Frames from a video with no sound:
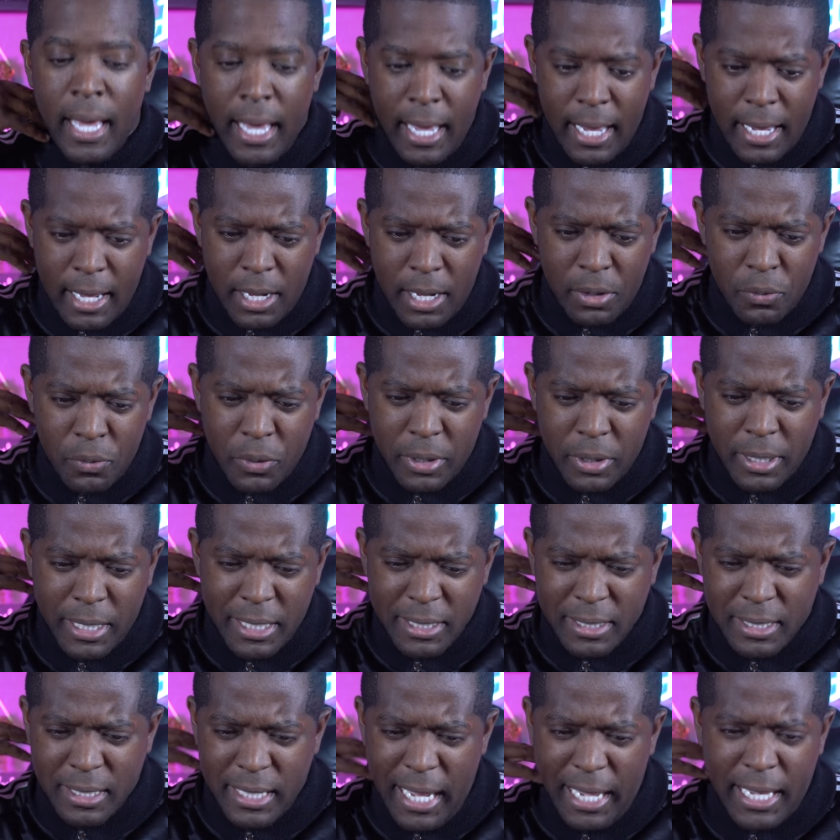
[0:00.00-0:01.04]
And with
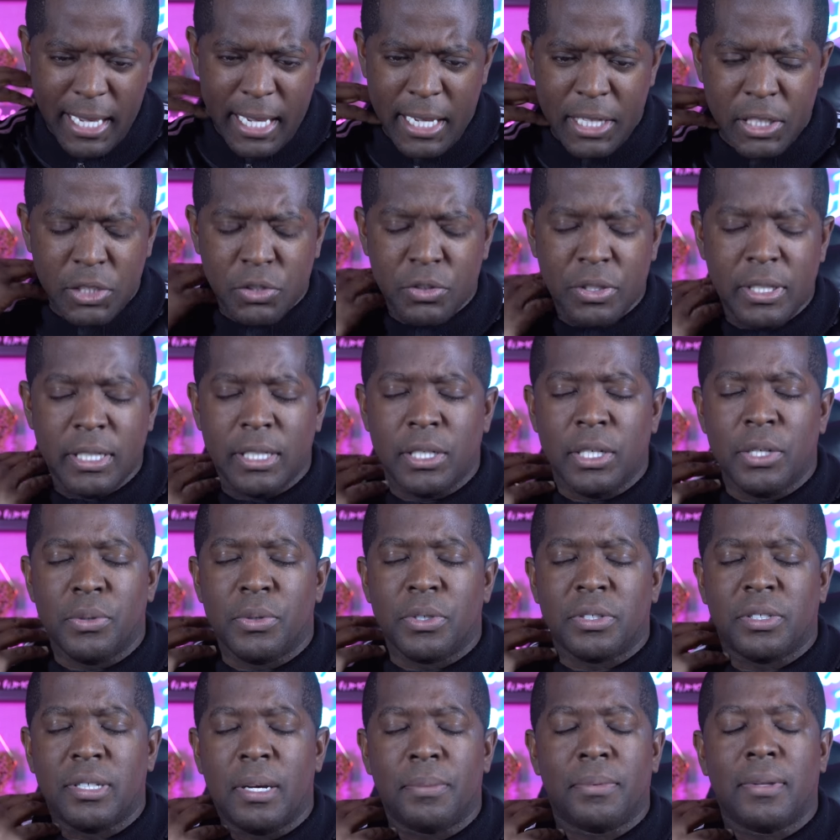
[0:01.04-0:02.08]
his neck injury, it
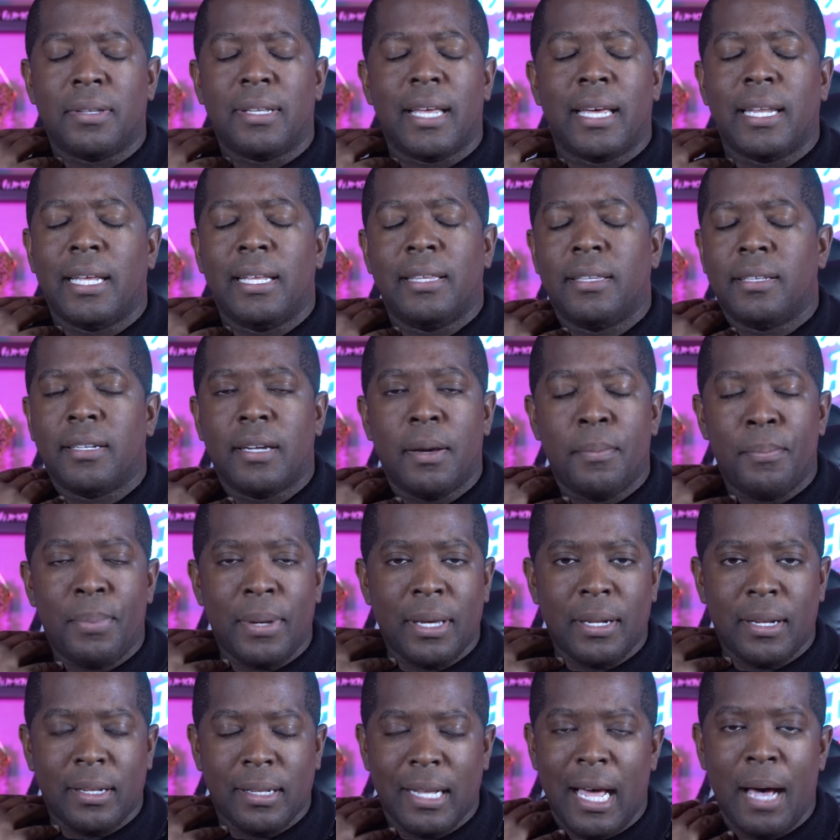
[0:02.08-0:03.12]
was something that ended up
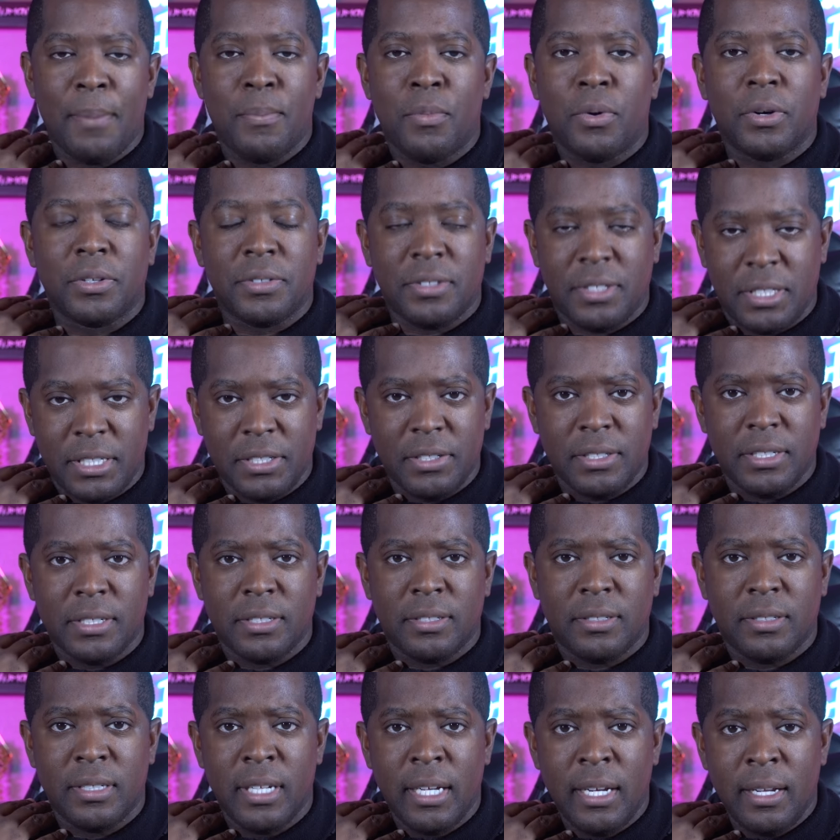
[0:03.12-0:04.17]
being a lot more
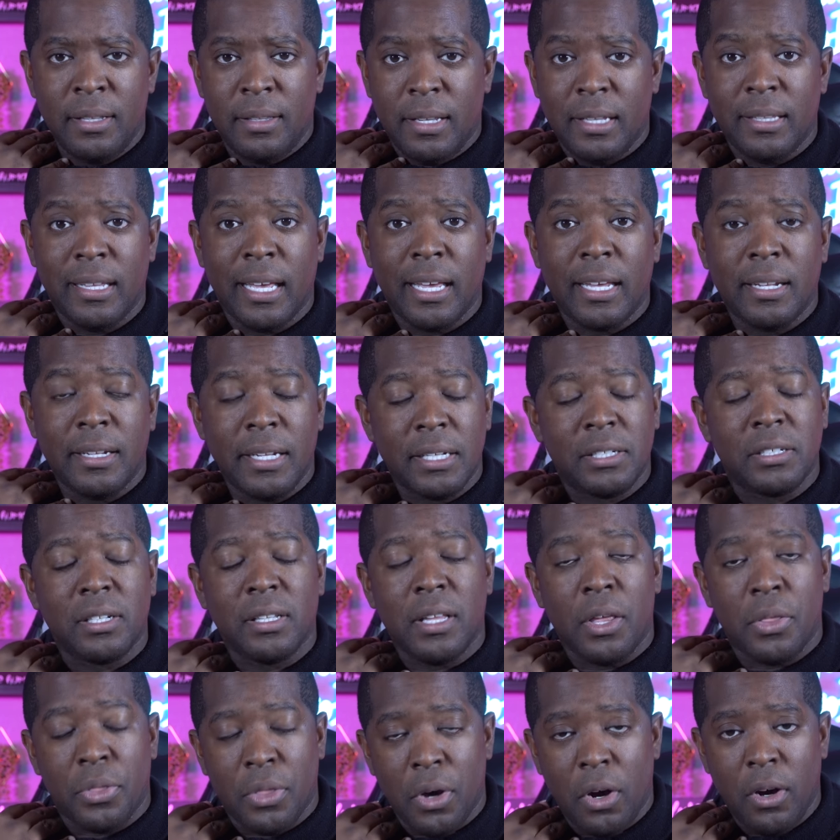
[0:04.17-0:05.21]
serious than they
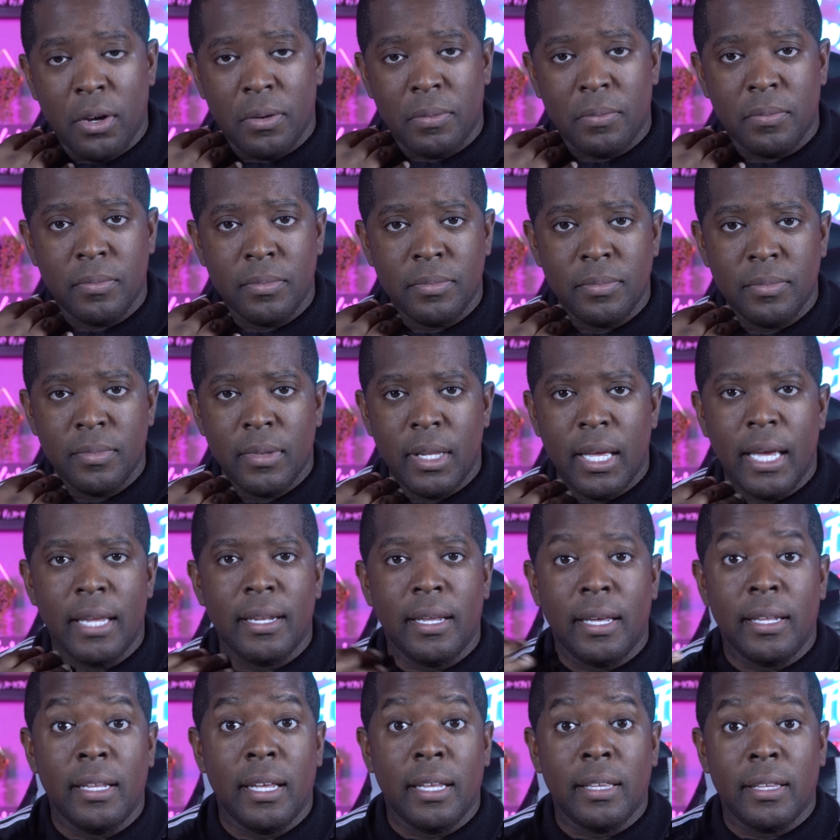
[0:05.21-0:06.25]
initially thought, and
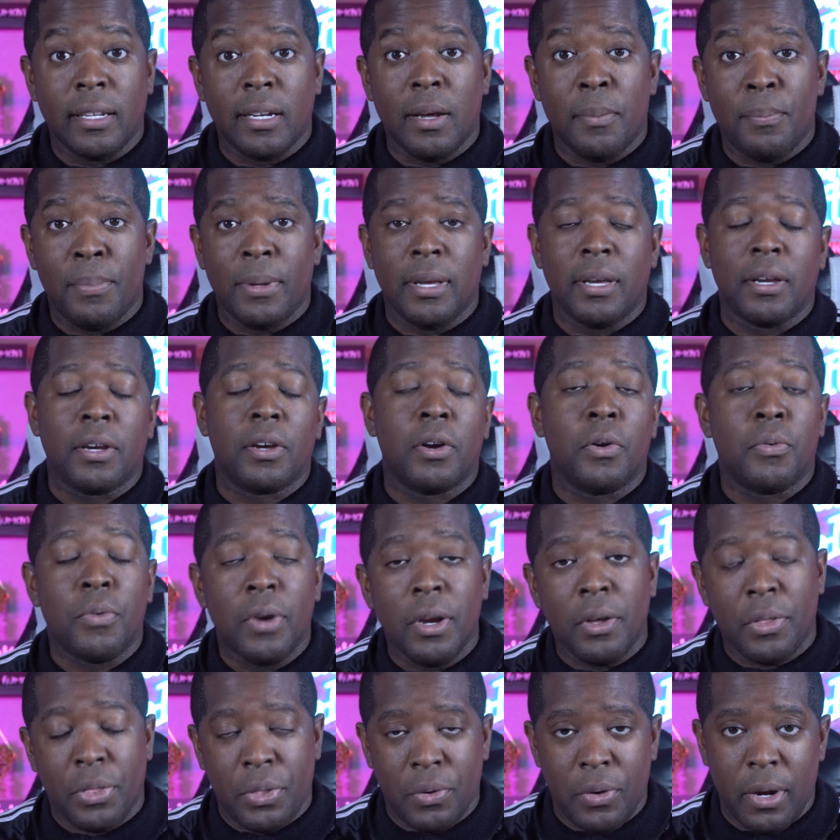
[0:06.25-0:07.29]
it ended up being
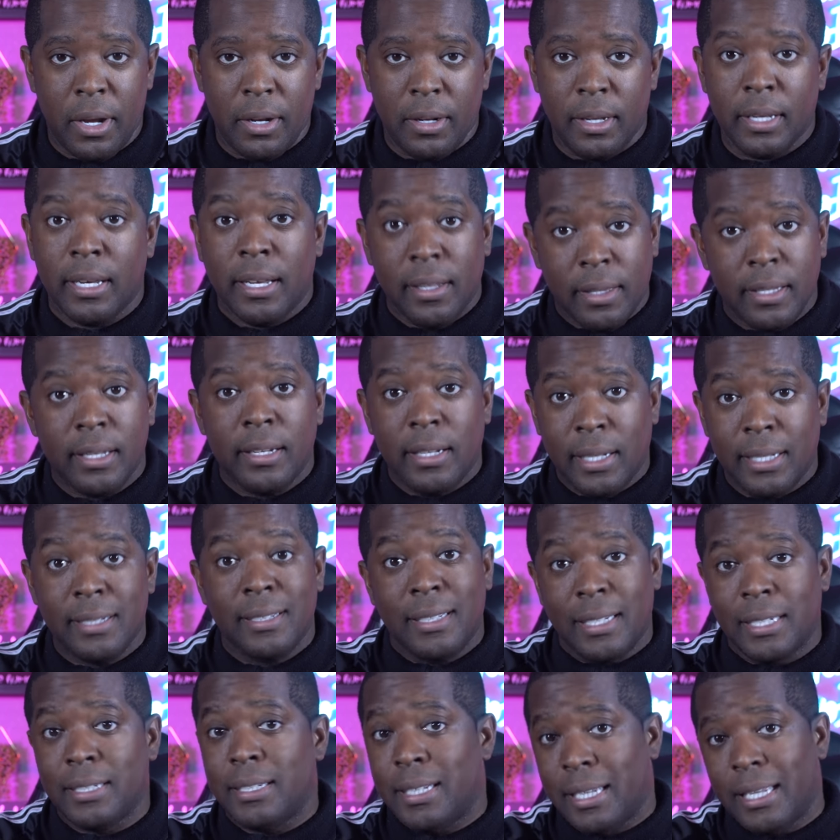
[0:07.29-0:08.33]
career threatening. And then it
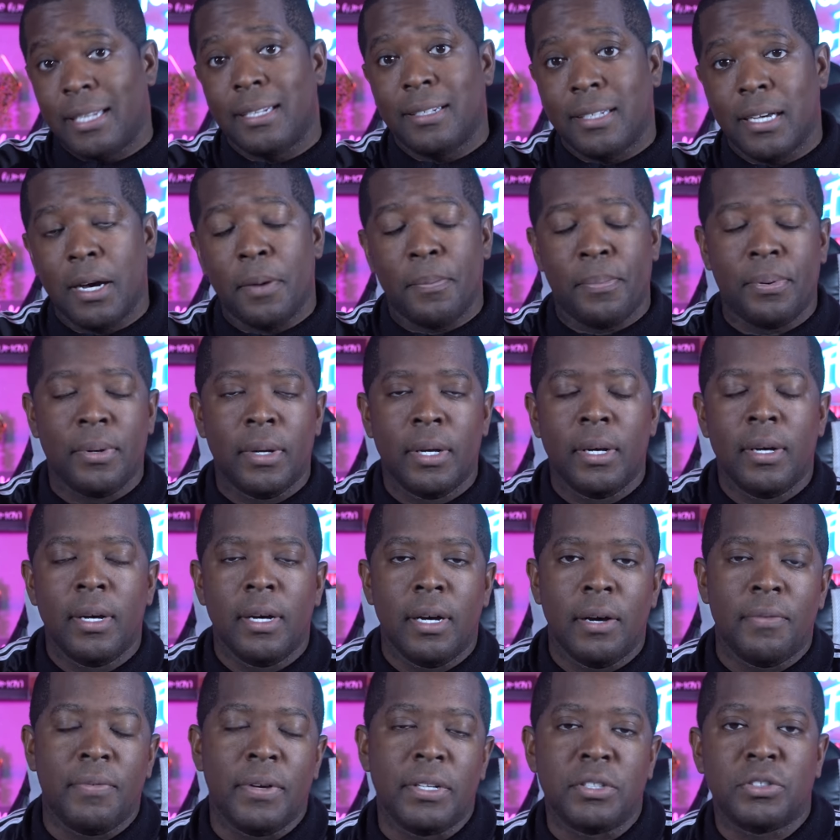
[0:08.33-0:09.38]
did end up
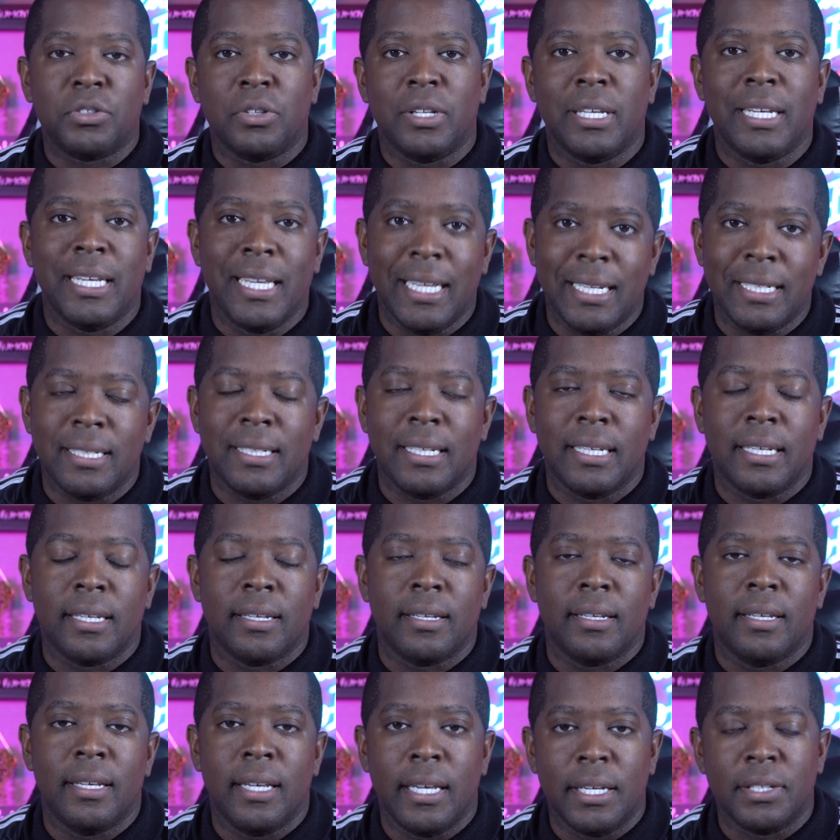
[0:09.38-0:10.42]
eventually
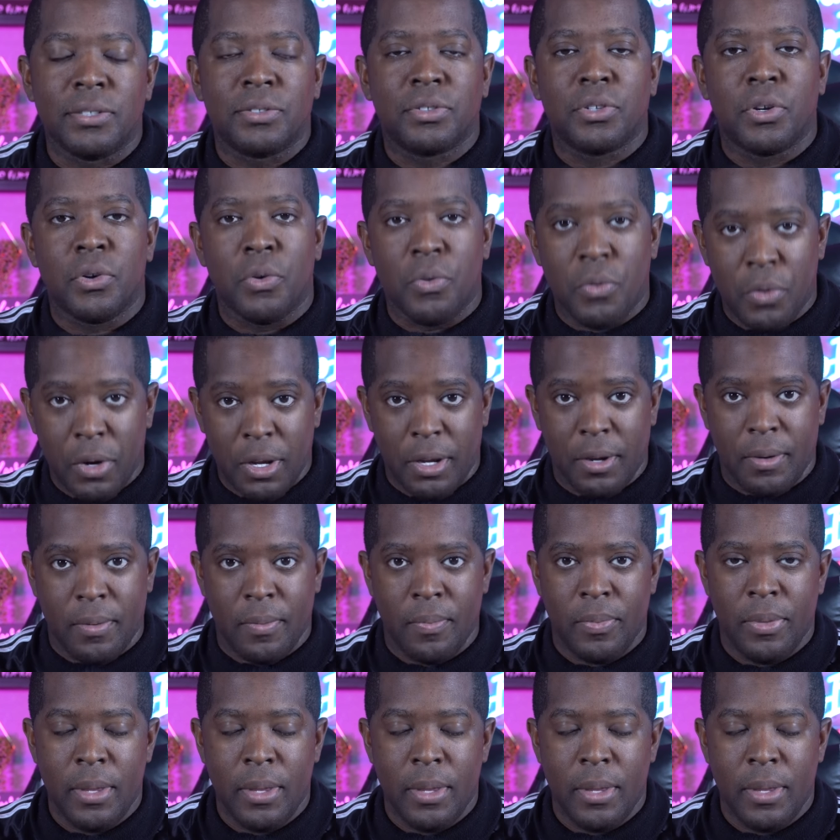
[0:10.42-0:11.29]
ending his career.